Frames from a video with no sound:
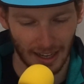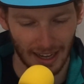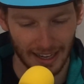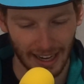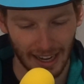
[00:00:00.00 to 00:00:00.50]

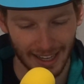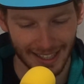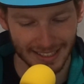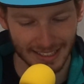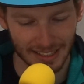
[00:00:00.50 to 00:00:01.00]
He
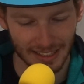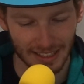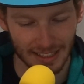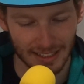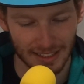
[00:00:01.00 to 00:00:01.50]
had
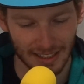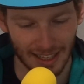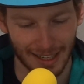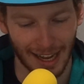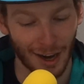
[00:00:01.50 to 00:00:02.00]

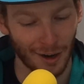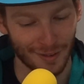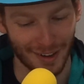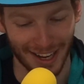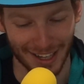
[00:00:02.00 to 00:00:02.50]
a
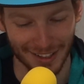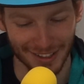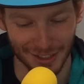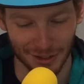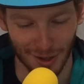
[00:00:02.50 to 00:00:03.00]
caravan
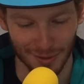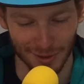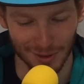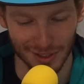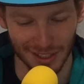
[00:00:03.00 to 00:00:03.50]
that
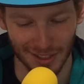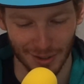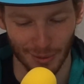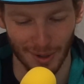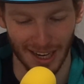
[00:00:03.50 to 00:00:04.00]
traveled
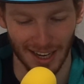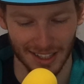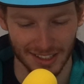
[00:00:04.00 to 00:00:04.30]
throughout